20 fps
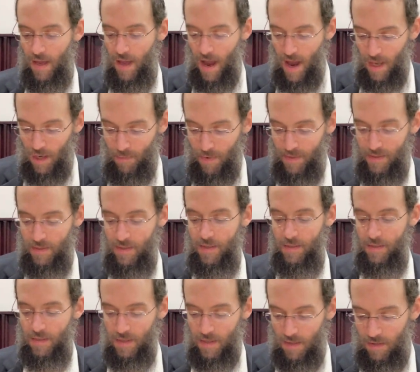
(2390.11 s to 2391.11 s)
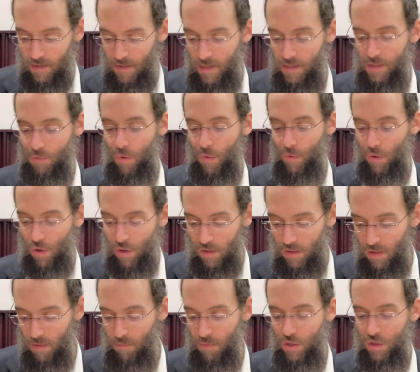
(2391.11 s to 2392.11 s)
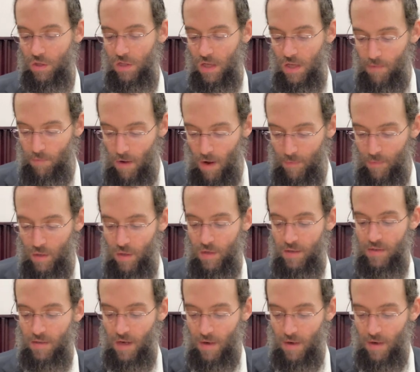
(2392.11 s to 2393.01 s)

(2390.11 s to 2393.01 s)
Haina Masnisin, this is what we learned in the Mishnah, Im Amri,